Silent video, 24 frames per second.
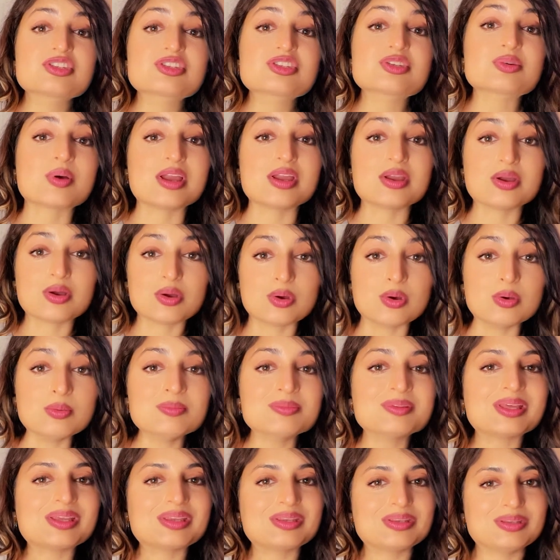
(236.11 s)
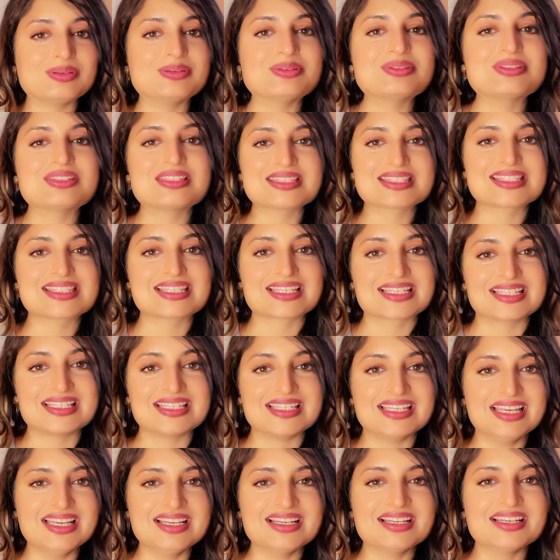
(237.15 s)
so I hope that you use this
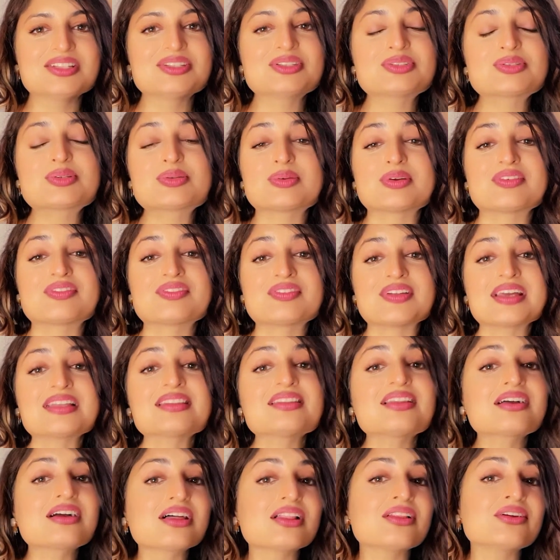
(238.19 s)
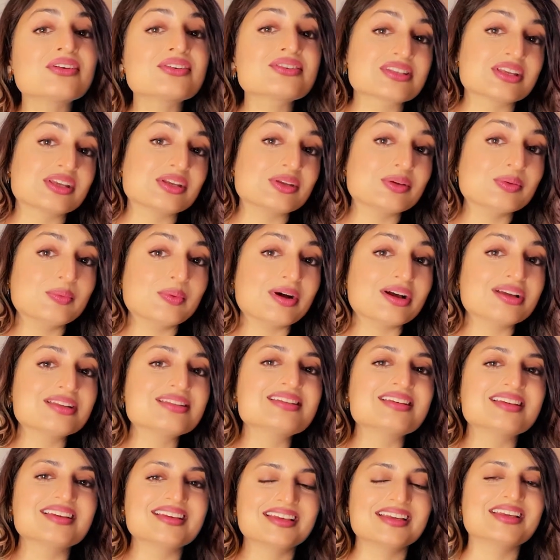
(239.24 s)
technique to reflect the colors that you want
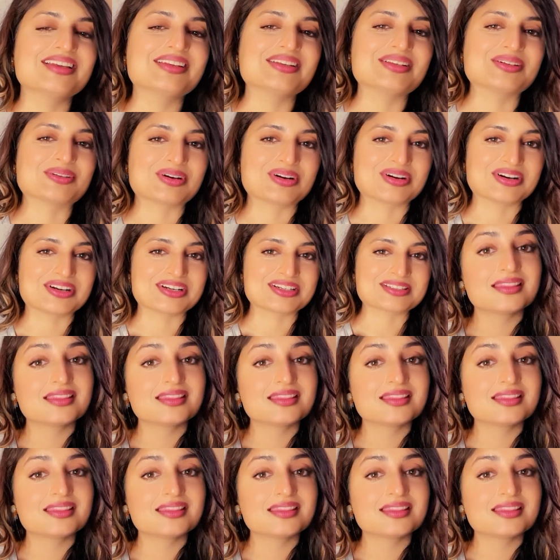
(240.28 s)
in your art.